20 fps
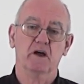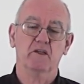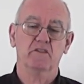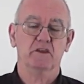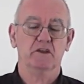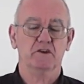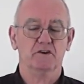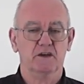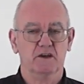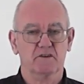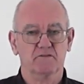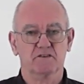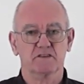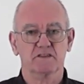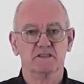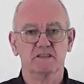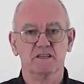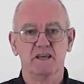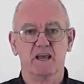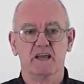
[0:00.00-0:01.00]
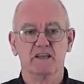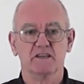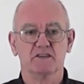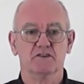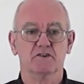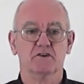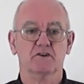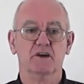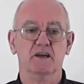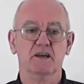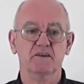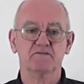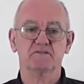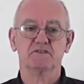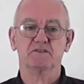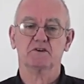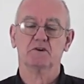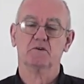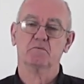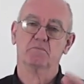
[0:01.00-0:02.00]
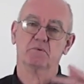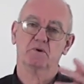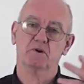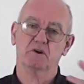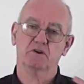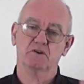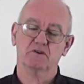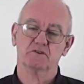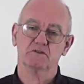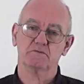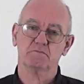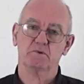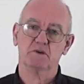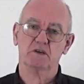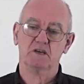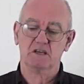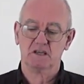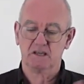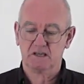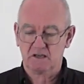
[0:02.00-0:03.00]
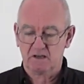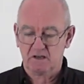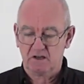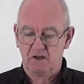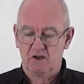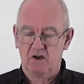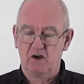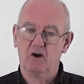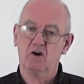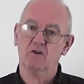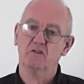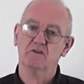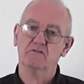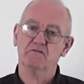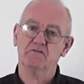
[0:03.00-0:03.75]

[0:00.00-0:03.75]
and then you have to set your f-stop and your speed on